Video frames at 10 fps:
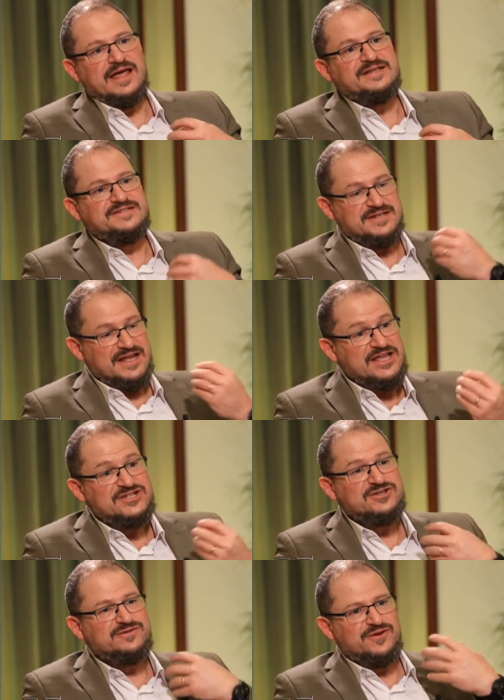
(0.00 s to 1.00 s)
it's an
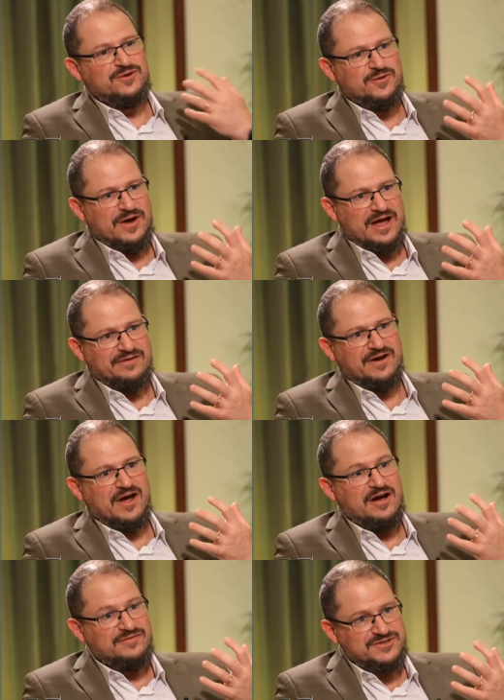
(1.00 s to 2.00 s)
easier for you to have a
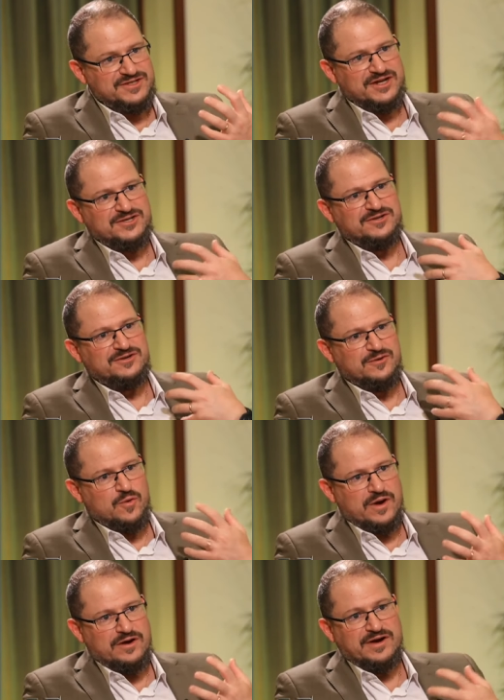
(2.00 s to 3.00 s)
conversation or
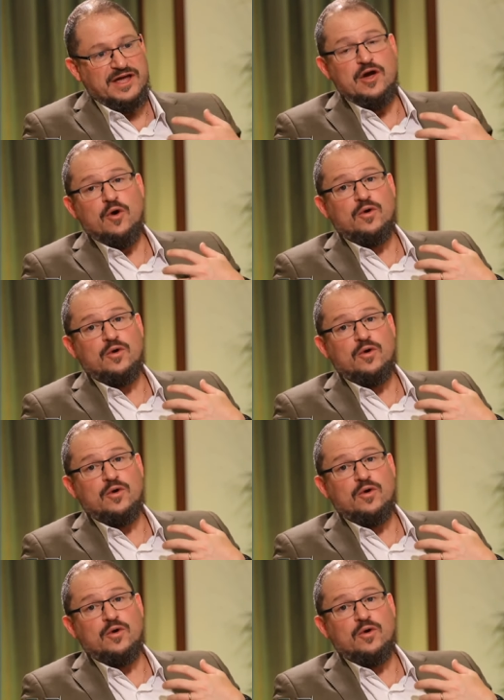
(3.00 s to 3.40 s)
query,